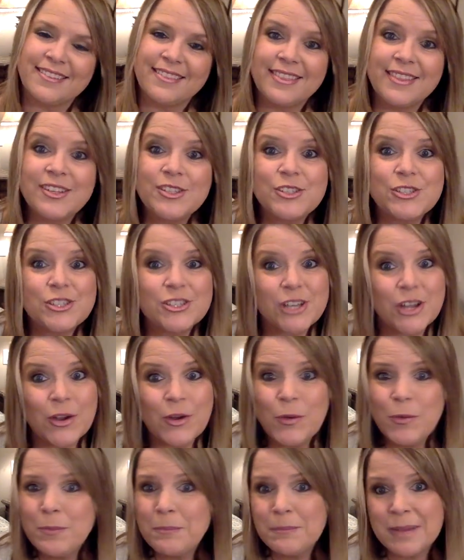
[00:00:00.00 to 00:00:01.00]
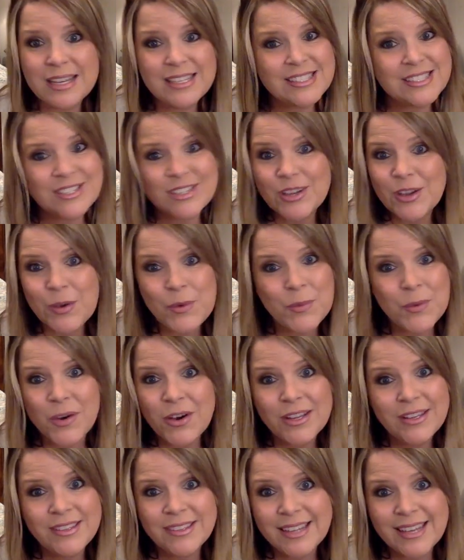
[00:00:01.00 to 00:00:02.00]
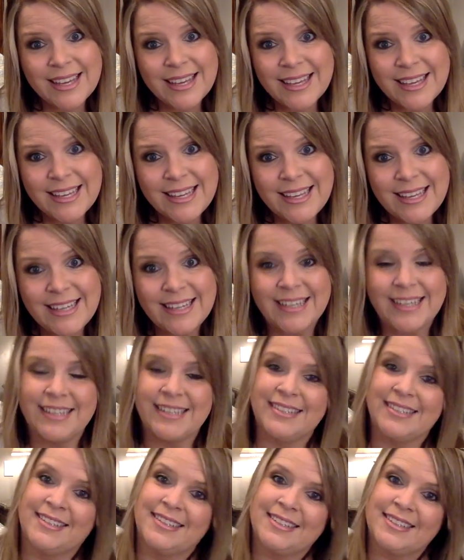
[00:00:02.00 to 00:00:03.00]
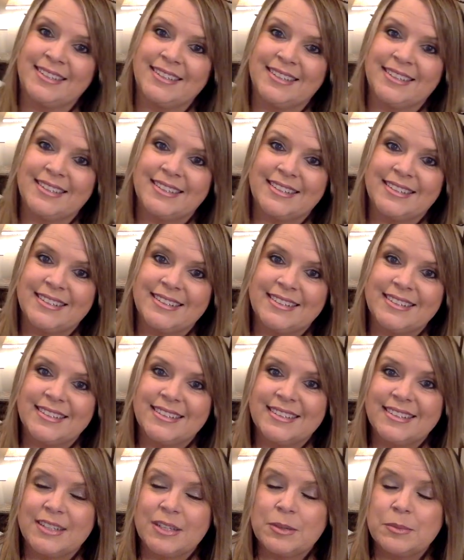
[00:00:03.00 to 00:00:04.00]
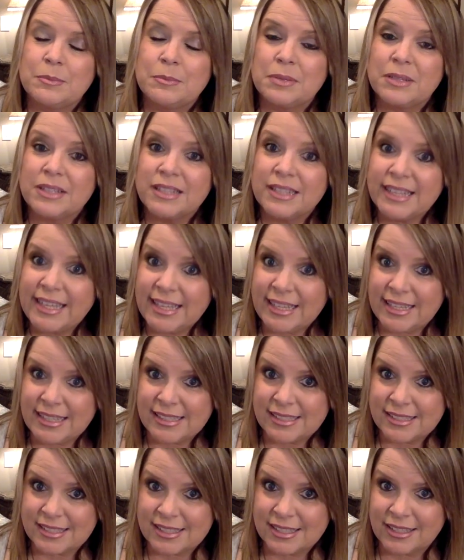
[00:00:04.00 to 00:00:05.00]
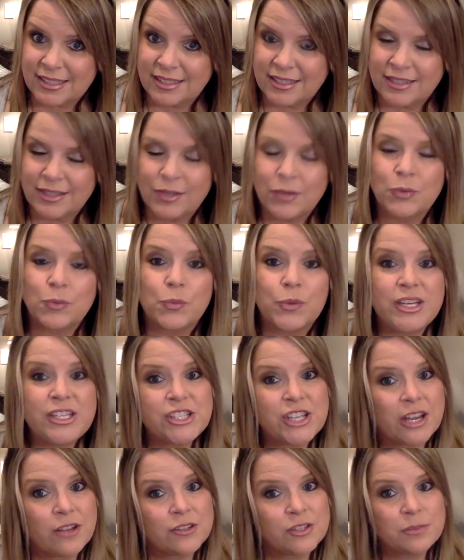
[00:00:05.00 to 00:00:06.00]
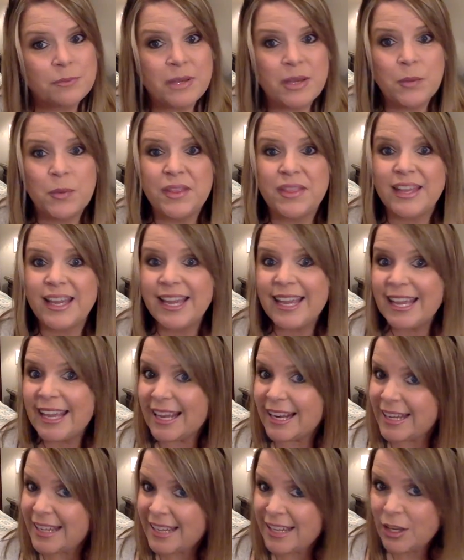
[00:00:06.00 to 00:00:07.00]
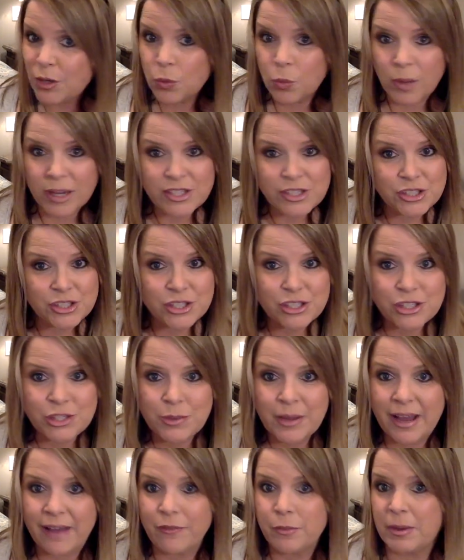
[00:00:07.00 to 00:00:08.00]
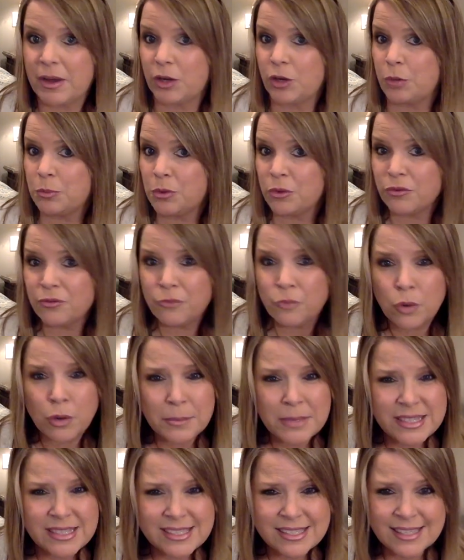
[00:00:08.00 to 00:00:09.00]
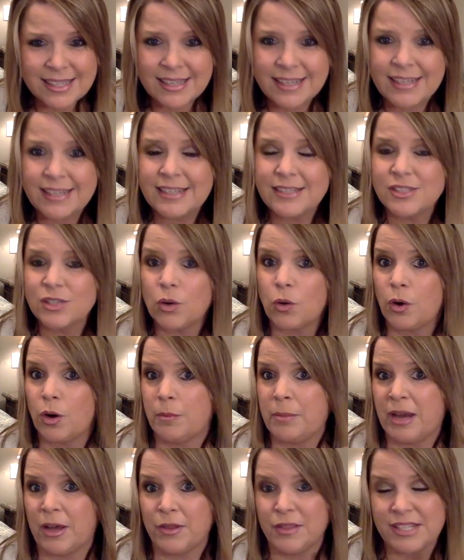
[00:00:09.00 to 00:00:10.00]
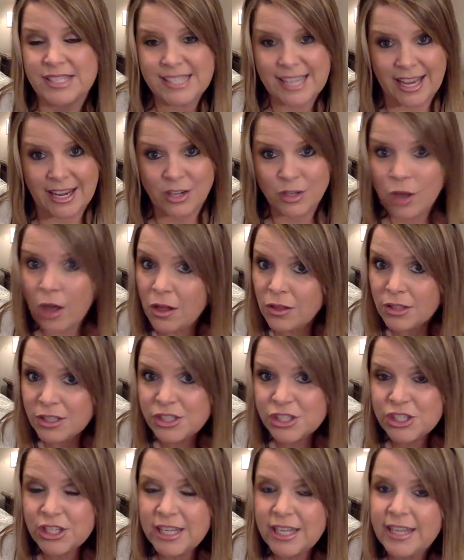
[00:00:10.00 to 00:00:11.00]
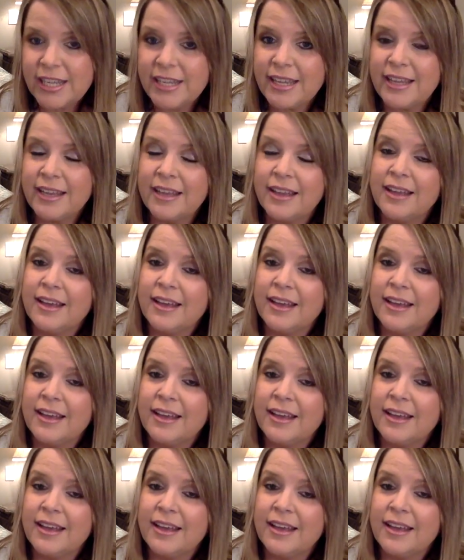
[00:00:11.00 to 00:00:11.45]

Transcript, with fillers: The show must go online. Please reach out to me with any questions you have about your performances or about the technology.